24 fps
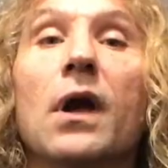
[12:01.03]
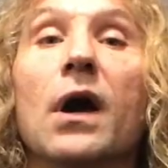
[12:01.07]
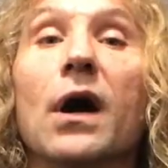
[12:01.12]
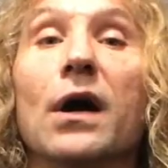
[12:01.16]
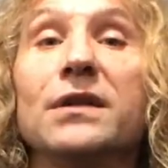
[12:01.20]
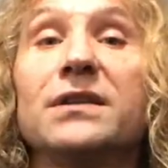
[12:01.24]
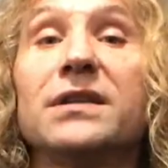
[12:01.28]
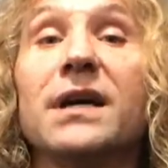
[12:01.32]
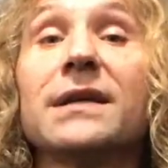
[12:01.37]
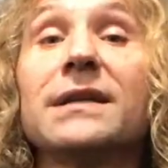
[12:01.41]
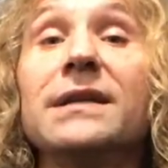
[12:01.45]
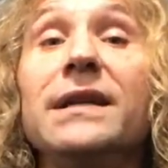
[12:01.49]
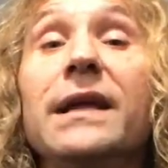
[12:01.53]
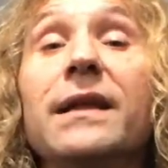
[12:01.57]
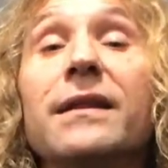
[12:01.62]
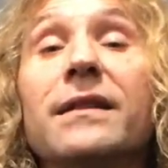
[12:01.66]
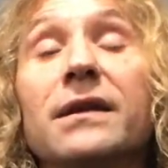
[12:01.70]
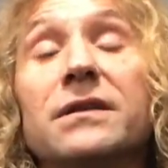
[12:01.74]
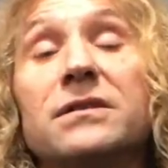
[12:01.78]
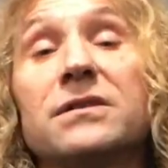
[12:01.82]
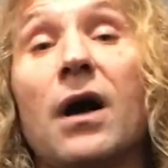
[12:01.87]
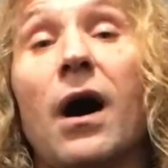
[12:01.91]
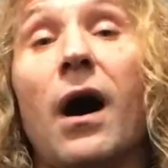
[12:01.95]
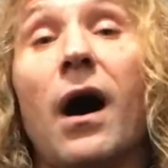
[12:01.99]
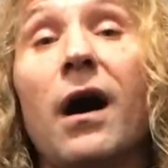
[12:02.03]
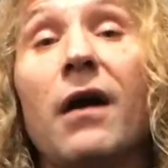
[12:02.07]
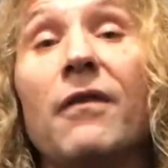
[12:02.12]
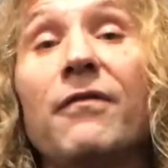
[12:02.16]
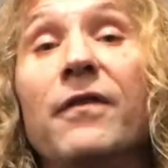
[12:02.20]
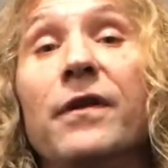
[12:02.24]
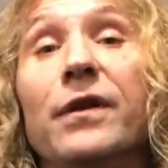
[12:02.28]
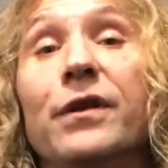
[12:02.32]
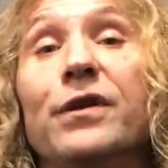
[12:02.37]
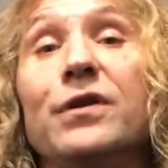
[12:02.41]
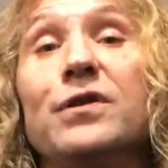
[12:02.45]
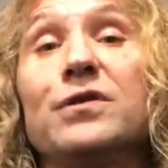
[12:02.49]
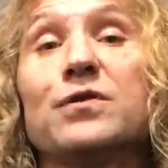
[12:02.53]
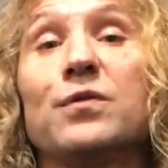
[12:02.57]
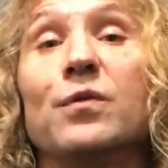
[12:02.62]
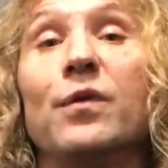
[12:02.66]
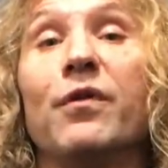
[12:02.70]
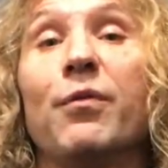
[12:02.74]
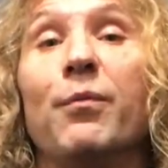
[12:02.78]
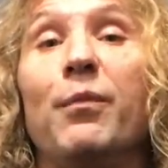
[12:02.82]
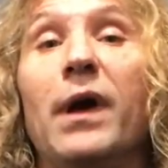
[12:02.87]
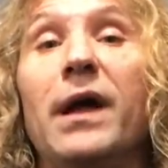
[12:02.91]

A technique that's often used with